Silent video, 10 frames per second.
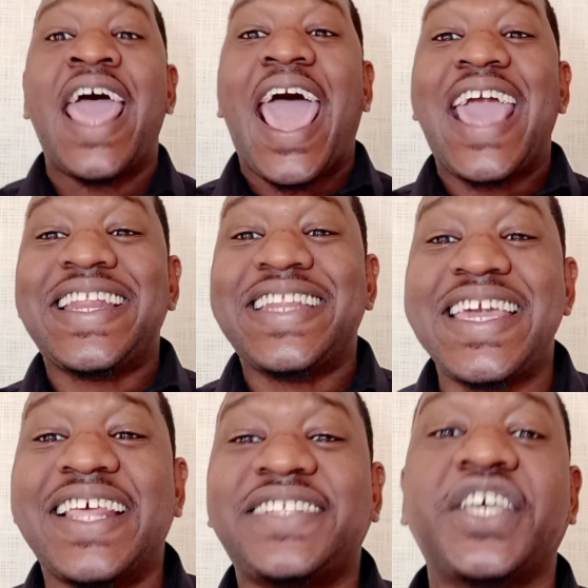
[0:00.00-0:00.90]
and he
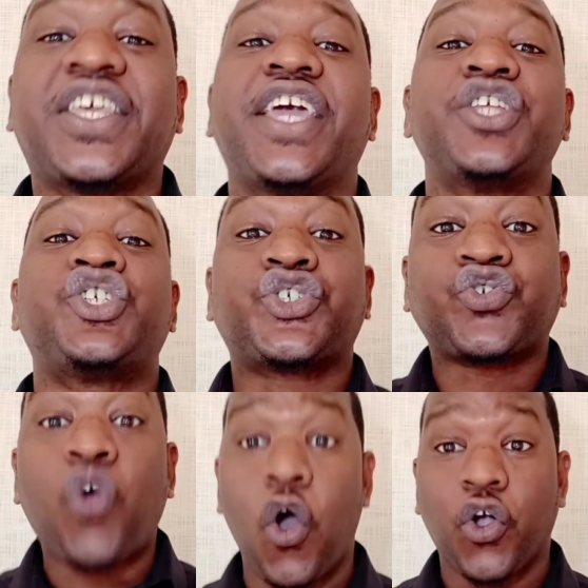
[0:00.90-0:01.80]
needed to get
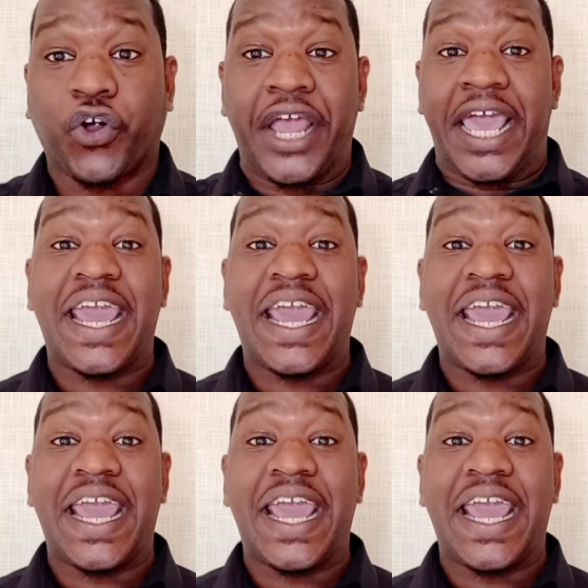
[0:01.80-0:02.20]
stronger.